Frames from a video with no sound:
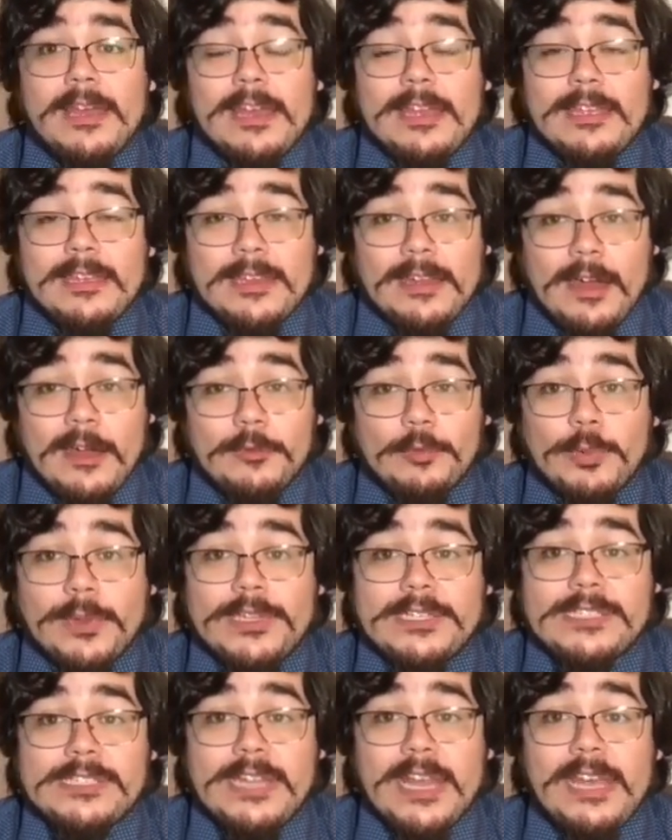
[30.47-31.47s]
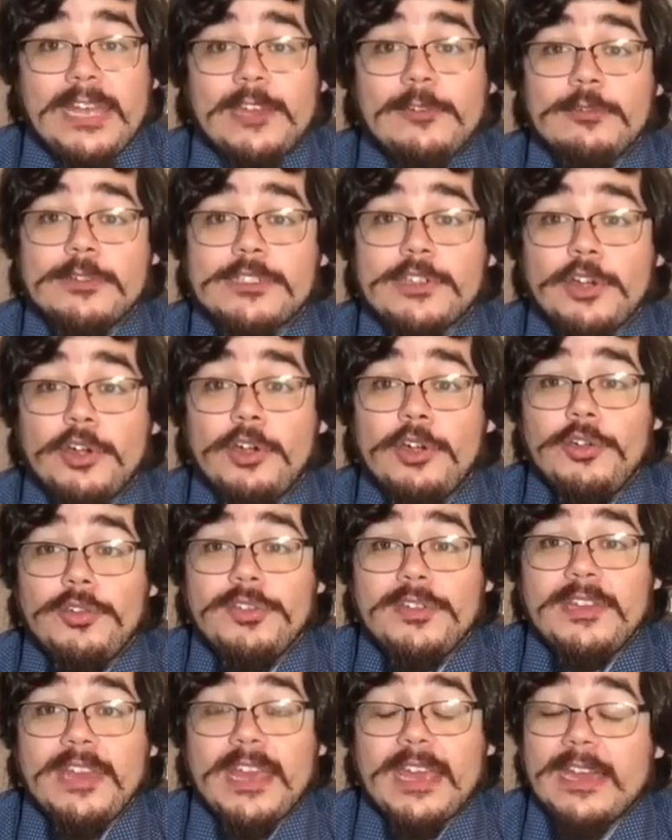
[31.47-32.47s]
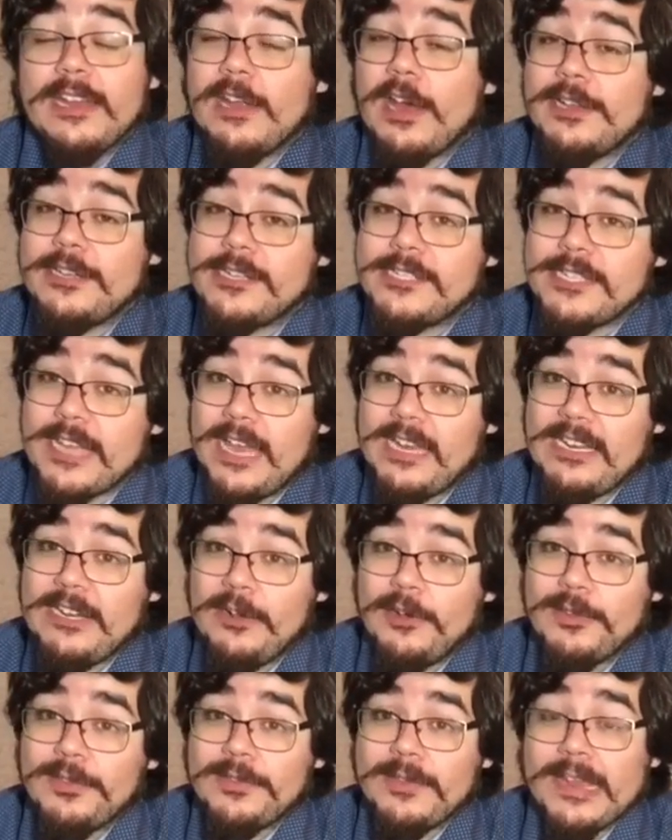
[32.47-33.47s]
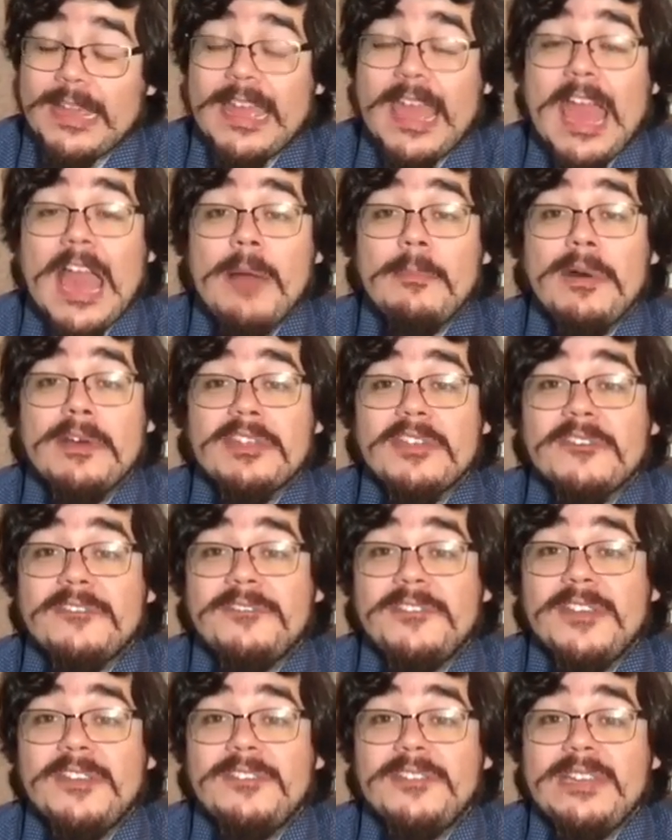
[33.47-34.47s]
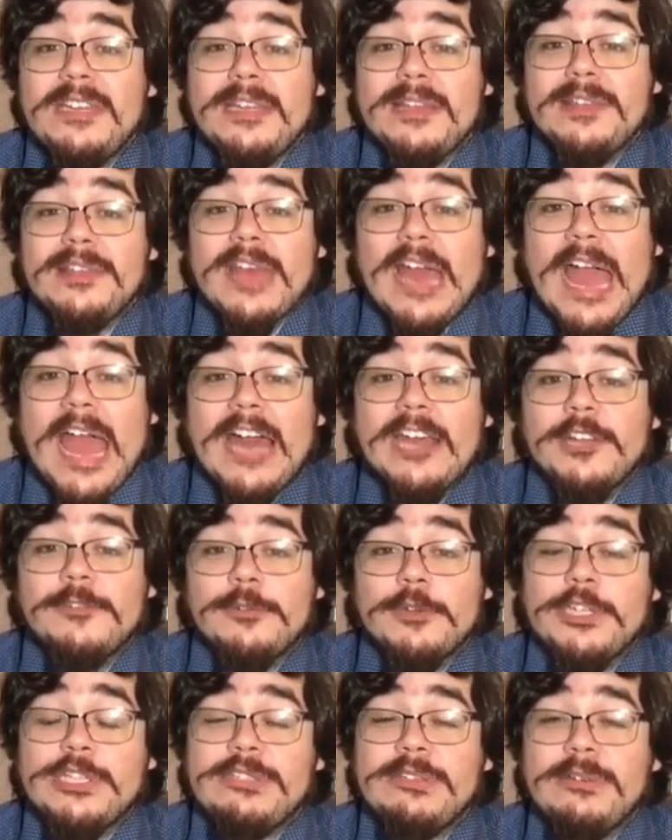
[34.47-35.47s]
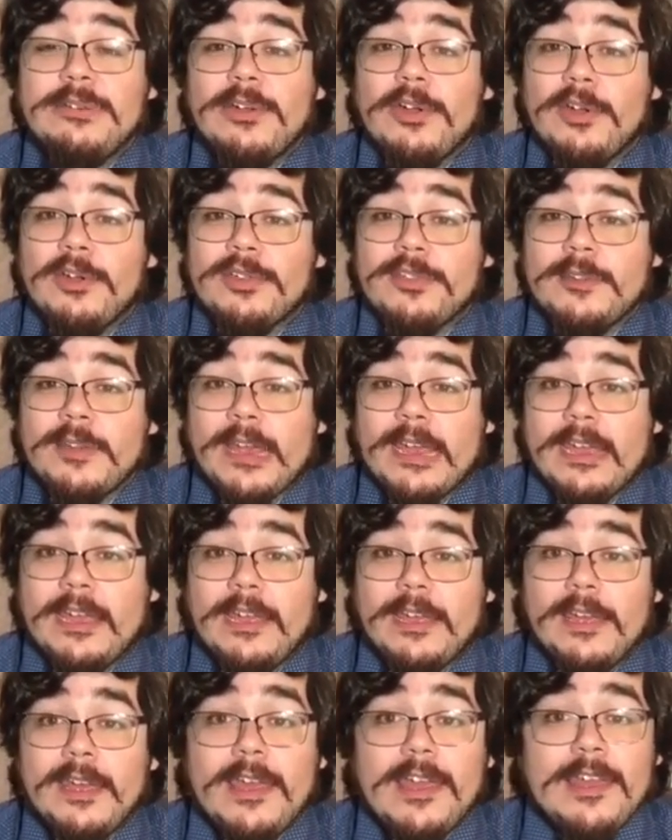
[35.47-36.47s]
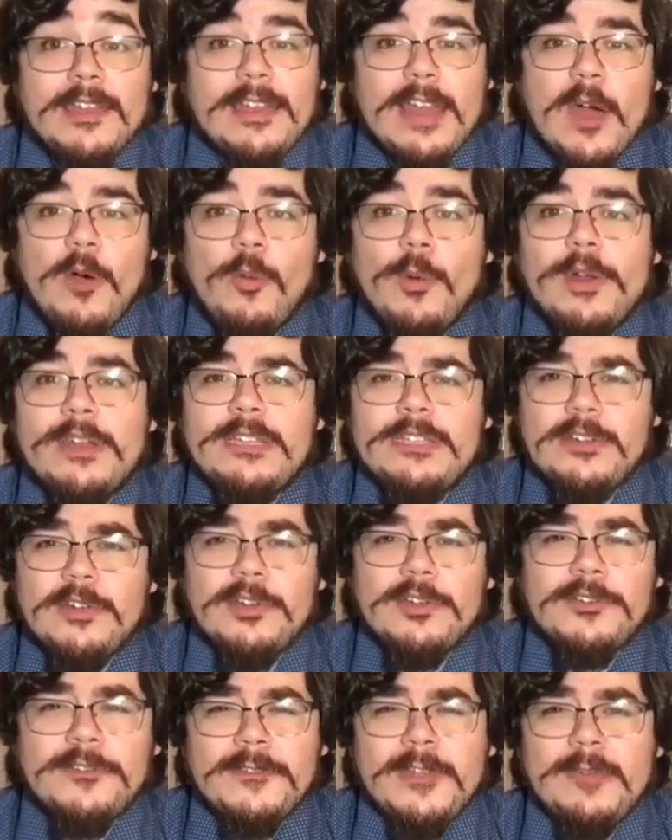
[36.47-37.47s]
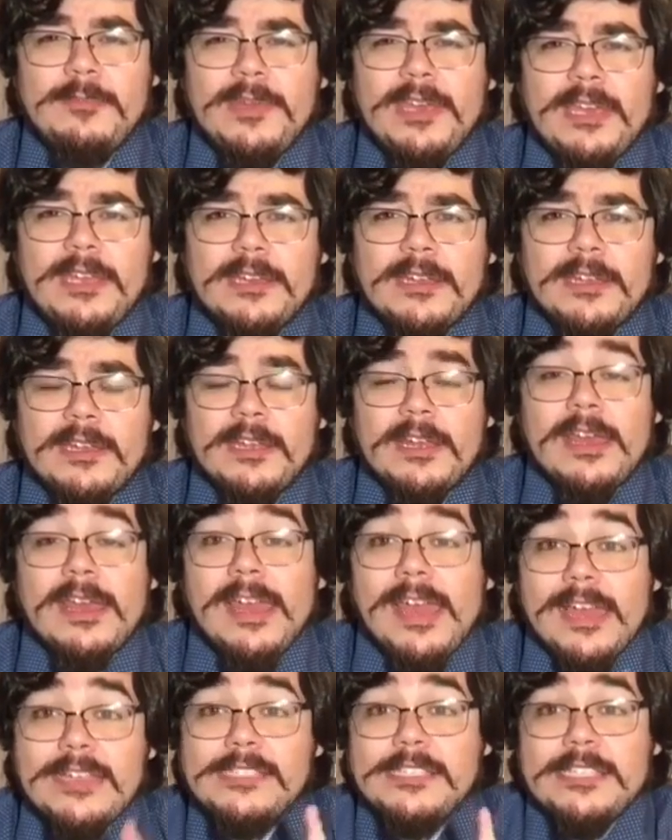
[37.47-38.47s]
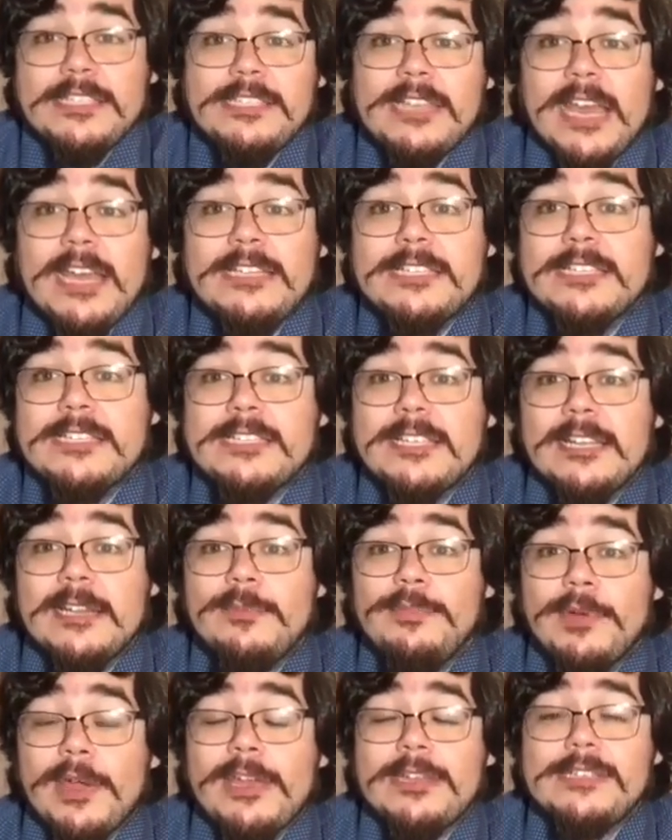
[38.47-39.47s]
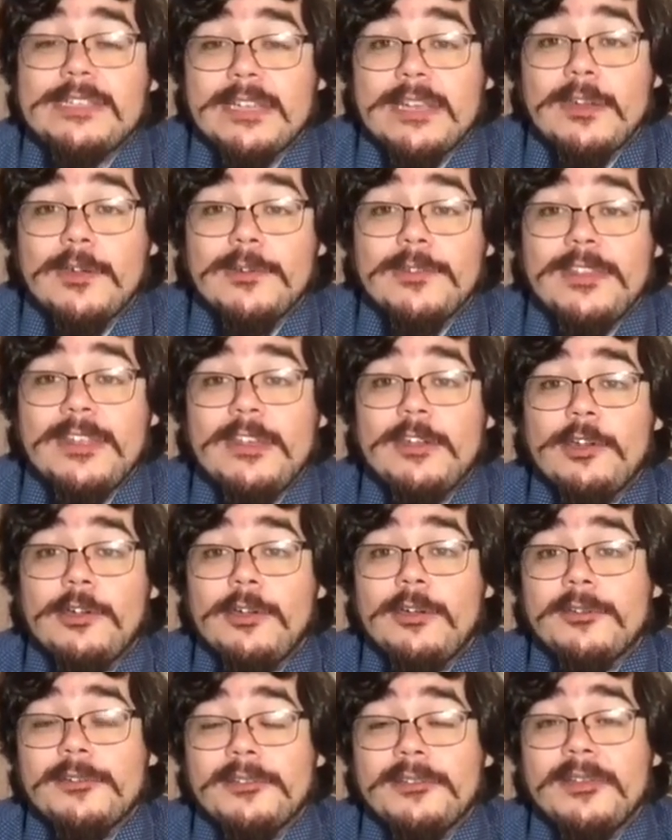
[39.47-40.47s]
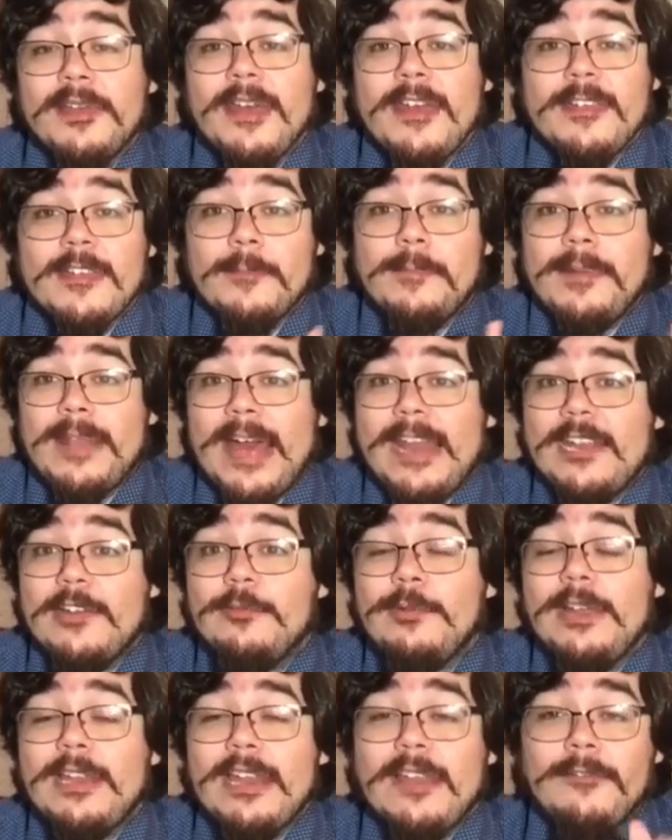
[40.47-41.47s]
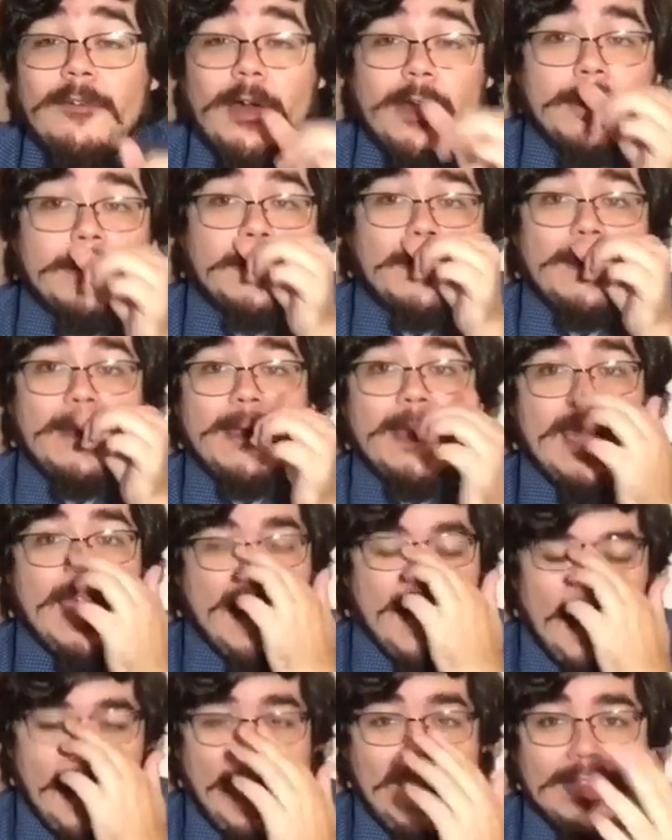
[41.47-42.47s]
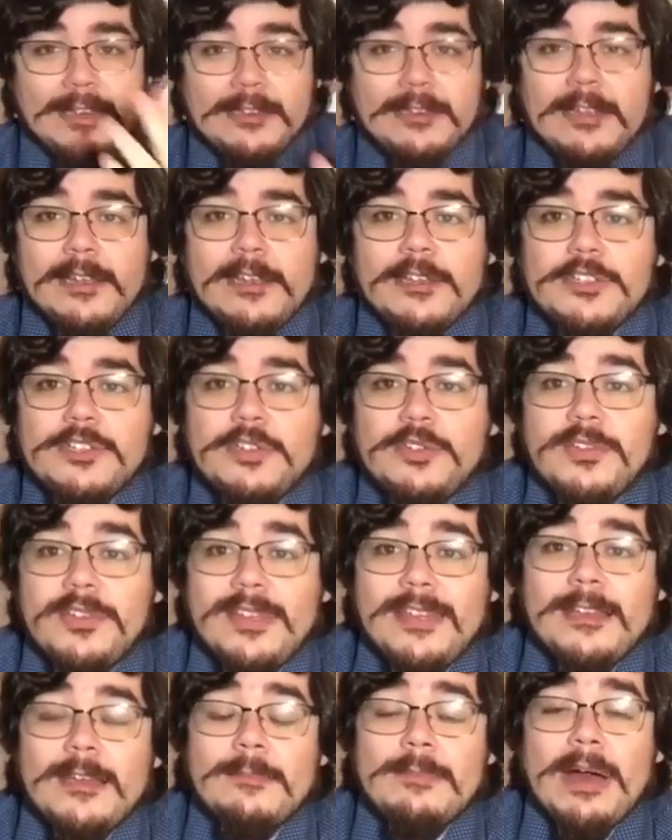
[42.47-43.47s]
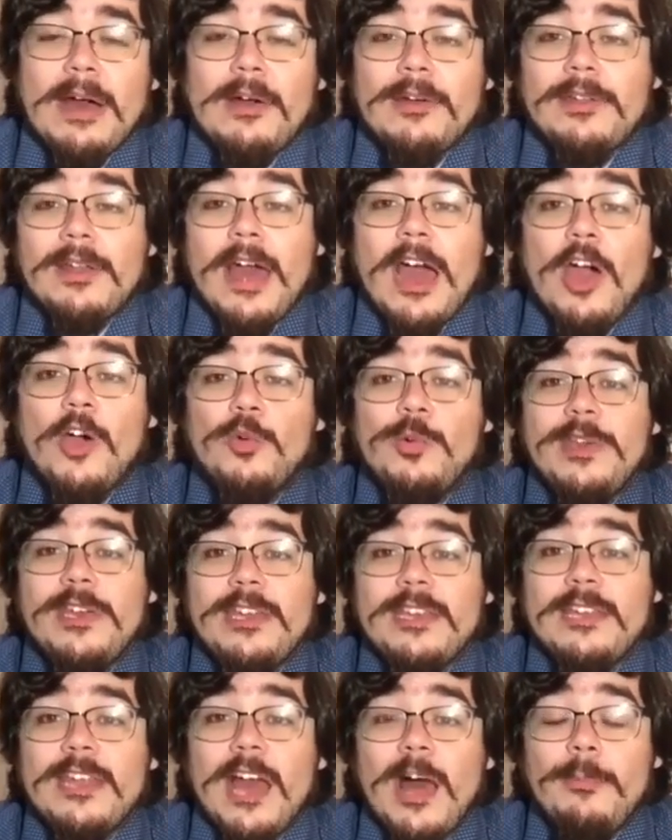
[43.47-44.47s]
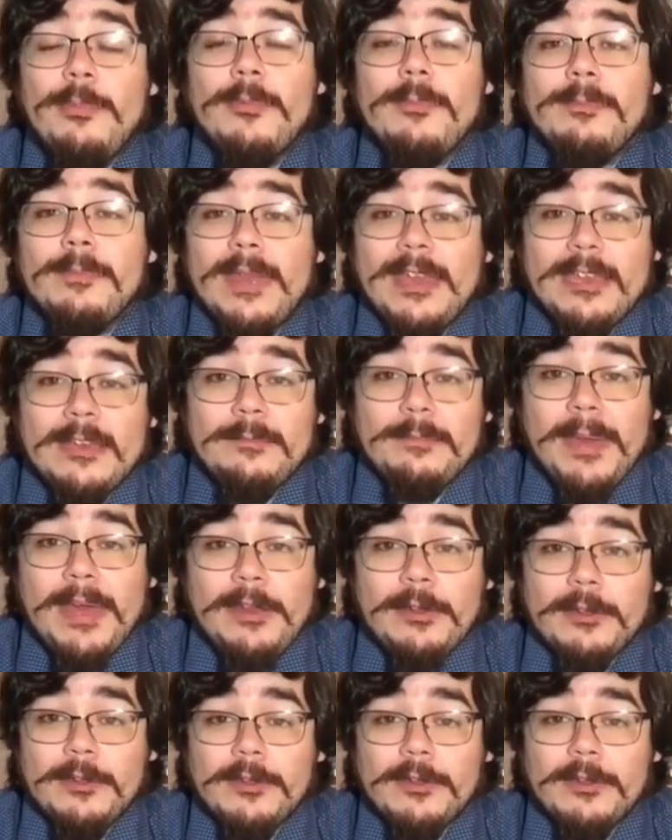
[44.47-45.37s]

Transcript: On Wednesday, it was Earth Day, and not just any Earth Day, but the 50th anniversary of Earth Day. Now, what does Earth Day mean? It's a day to celebrate the Earth, the planet we live on, and to think about how we can help make it better.